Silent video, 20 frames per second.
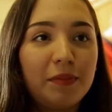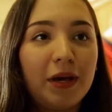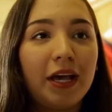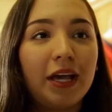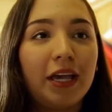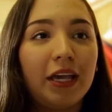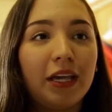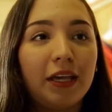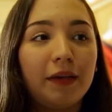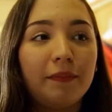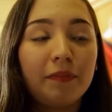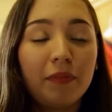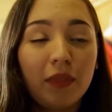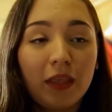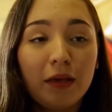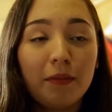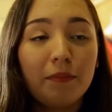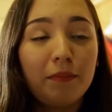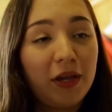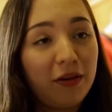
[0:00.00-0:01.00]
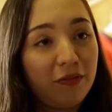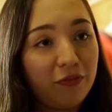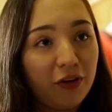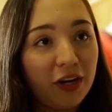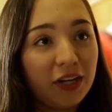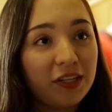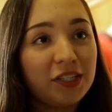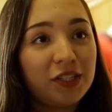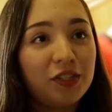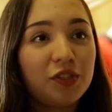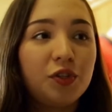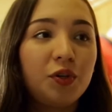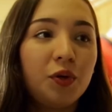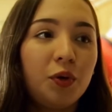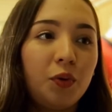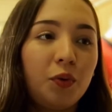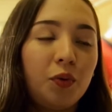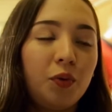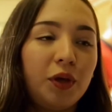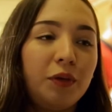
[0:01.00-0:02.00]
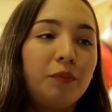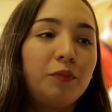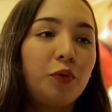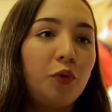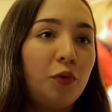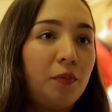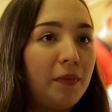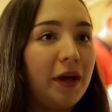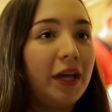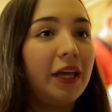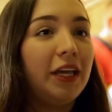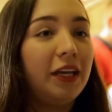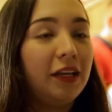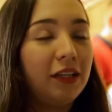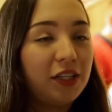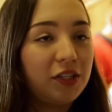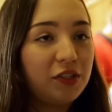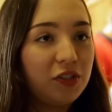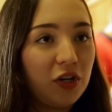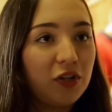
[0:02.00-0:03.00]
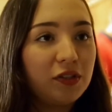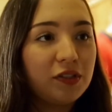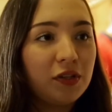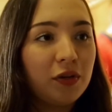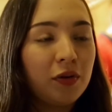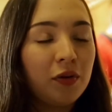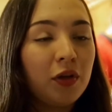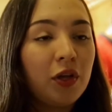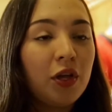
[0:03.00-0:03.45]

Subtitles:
my French to improve my English also.